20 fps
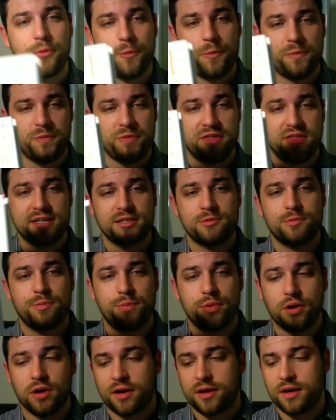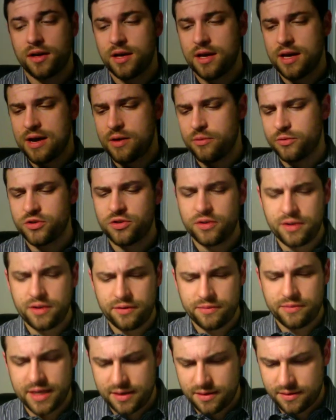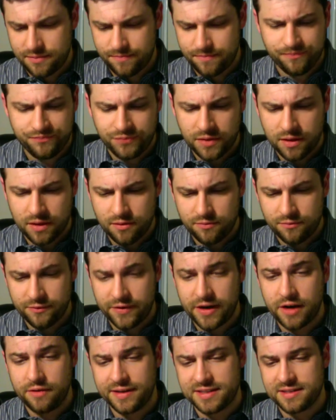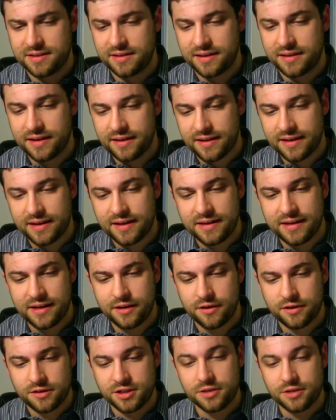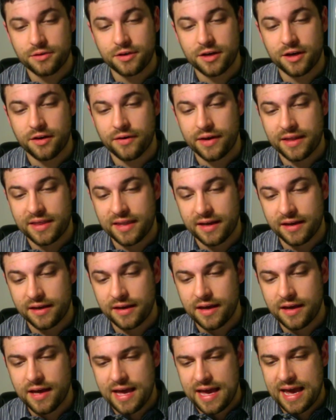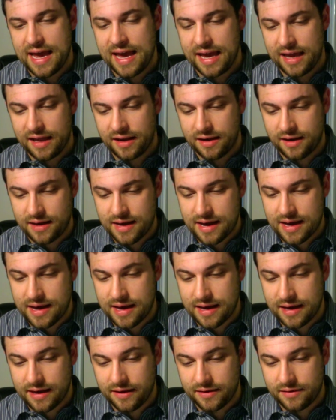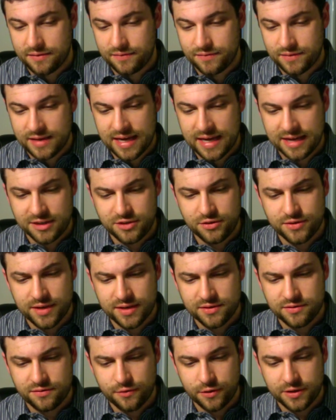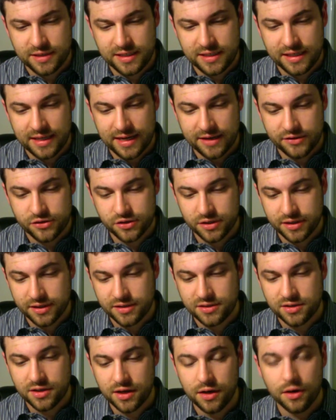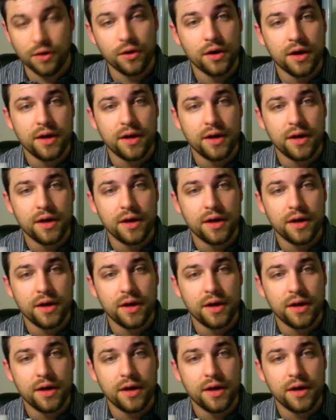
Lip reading: this book was only written very recently, like a year or two ago, I think, and 2014 actually. So